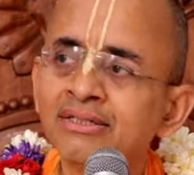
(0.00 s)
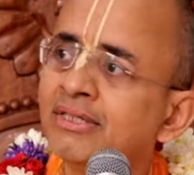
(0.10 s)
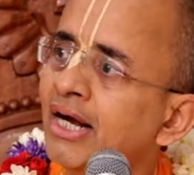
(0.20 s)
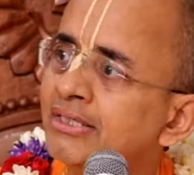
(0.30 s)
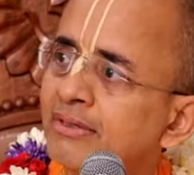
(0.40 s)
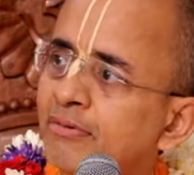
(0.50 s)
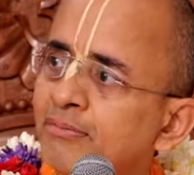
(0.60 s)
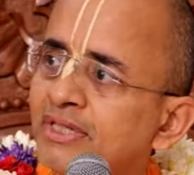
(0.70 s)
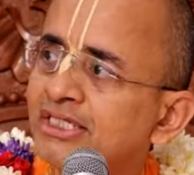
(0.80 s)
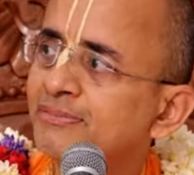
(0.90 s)
Huh? And then
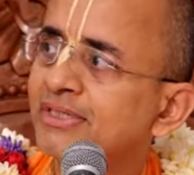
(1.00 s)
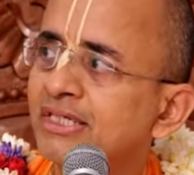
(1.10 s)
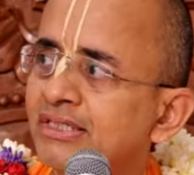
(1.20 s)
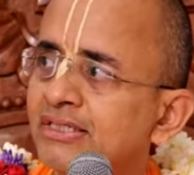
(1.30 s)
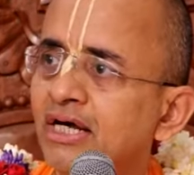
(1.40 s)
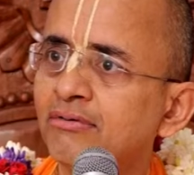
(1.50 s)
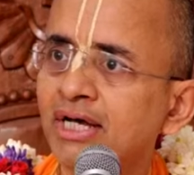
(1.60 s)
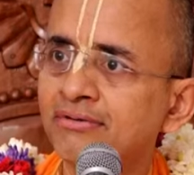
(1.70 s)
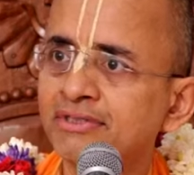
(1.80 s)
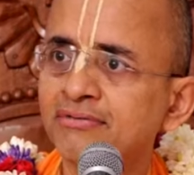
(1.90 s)
Prabhupada expected that
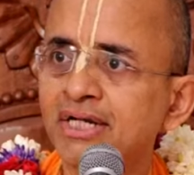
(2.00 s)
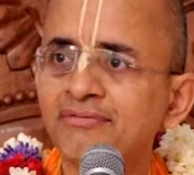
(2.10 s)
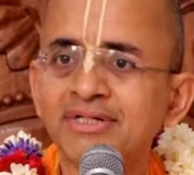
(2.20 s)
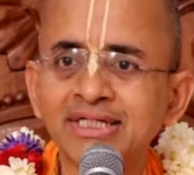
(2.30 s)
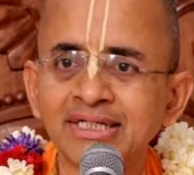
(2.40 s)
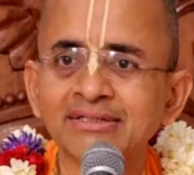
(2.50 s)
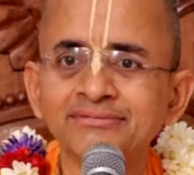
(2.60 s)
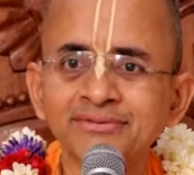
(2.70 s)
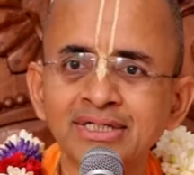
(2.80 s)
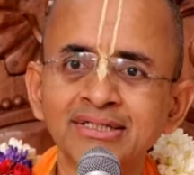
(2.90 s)
now I have given
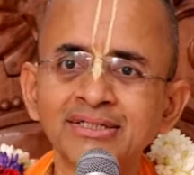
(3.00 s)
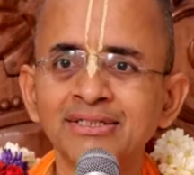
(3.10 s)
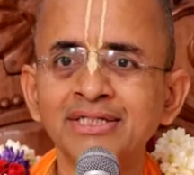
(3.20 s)
everything. Huh?